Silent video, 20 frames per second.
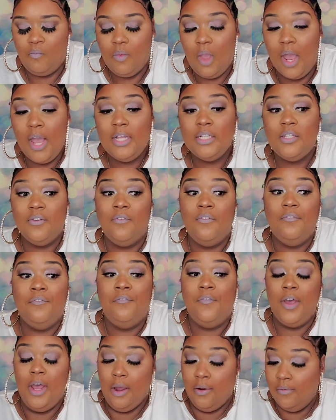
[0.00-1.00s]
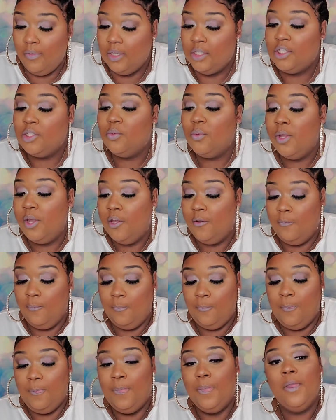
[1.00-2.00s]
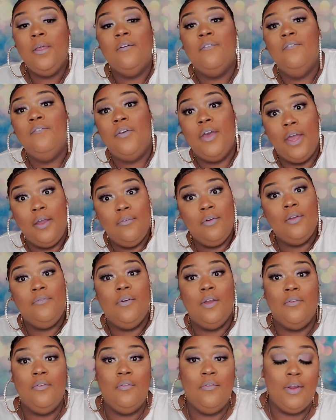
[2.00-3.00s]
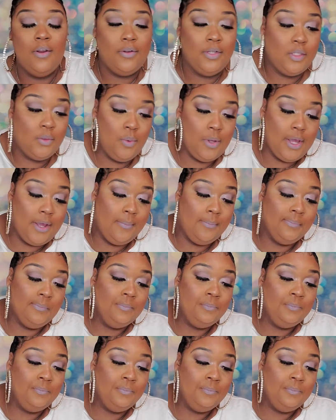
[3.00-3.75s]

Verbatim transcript: It's very sweet. Very, very, very sweet.